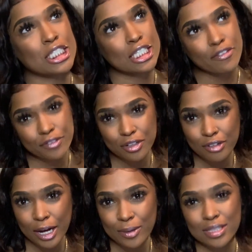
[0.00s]
different
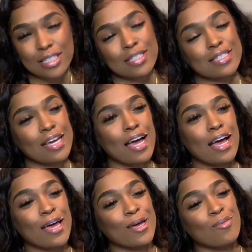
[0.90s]
route this
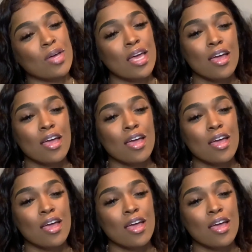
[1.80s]
time